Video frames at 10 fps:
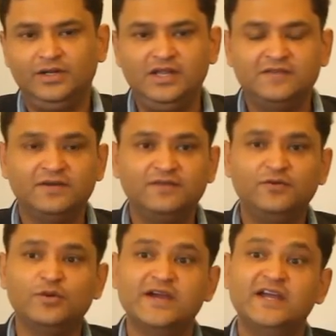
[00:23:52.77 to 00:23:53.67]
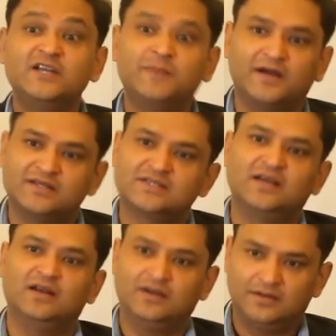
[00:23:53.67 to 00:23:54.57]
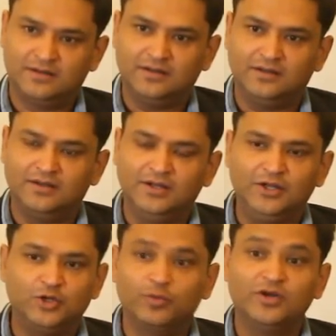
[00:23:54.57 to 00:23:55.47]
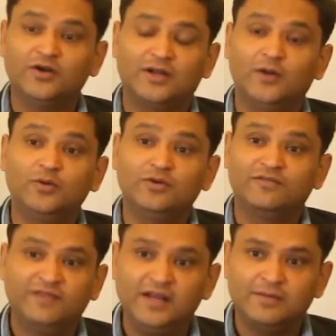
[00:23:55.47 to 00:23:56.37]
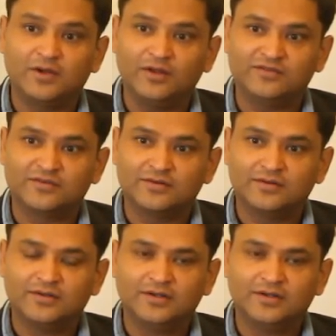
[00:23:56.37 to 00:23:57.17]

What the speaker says: Even if you hate Pakistan, you will not allow it to fail because